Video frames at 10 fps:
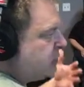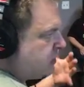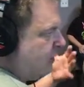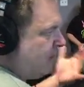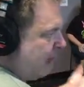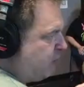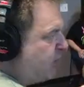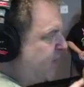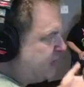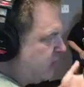So I make
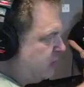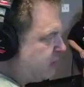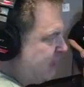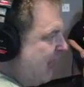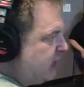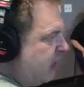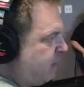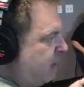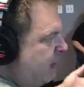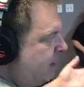movies. I do stand
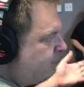up.